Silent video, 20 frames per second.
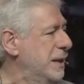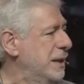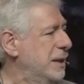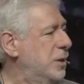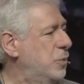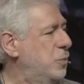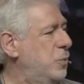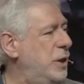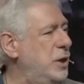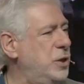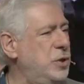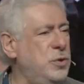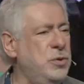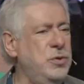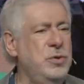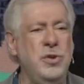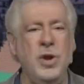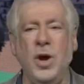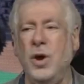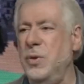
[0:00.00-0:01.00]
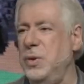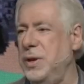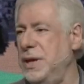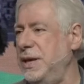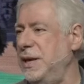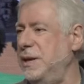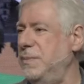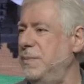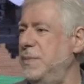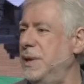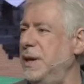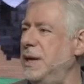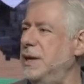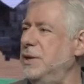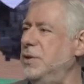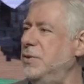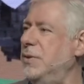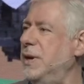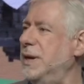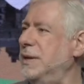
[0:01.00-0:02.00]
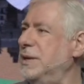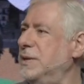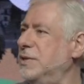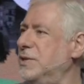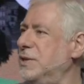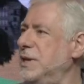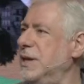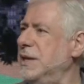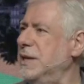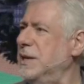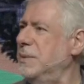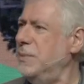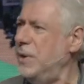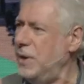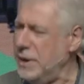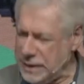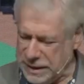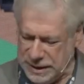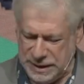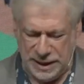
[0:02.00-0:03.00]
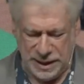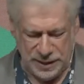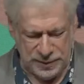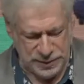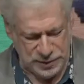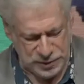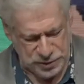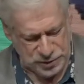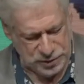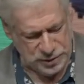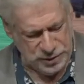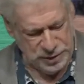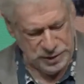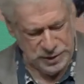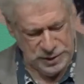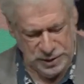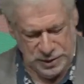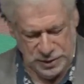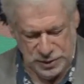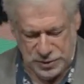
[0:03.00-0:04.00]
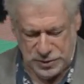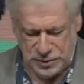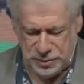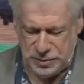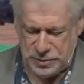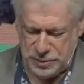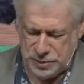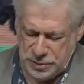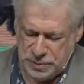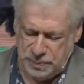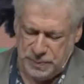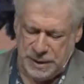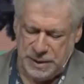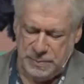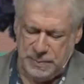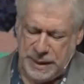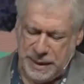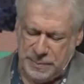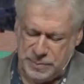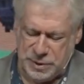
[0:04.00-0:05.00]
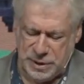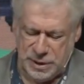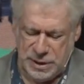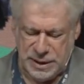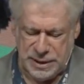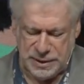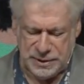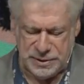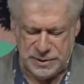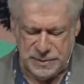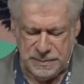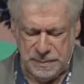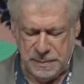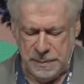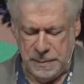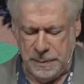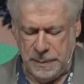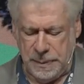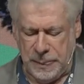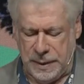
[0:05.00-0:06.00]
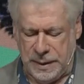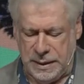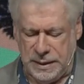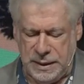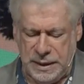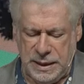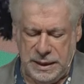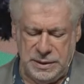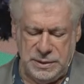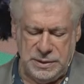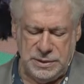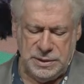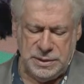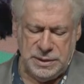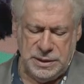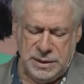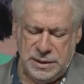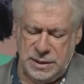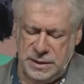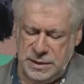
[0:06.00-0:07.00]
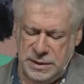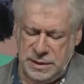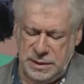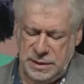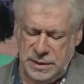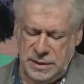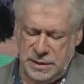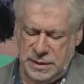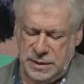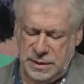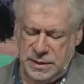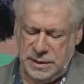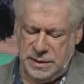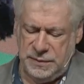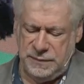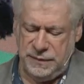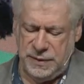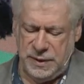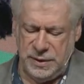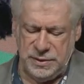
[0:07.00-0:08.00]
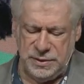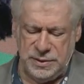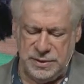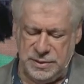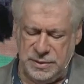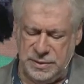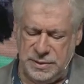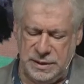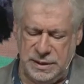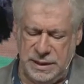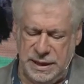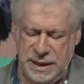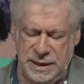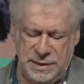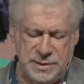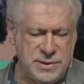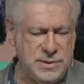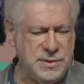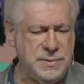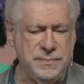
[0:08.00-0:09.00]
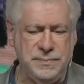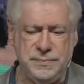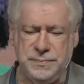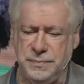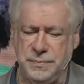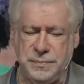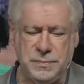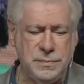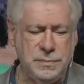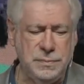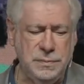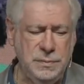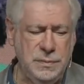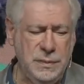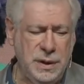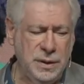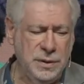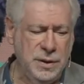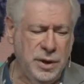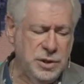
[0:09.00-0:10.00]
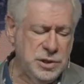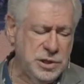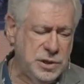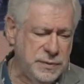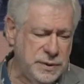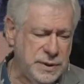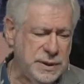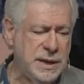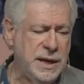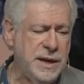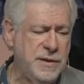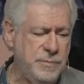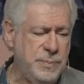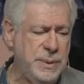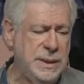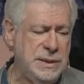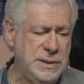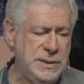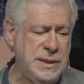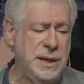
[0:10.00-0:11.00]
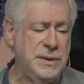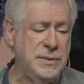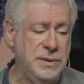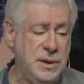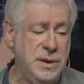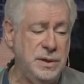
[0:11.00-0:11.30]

where you know him and you understand him, I encourage you to be baptized. And folks, as those of you that have been done, you know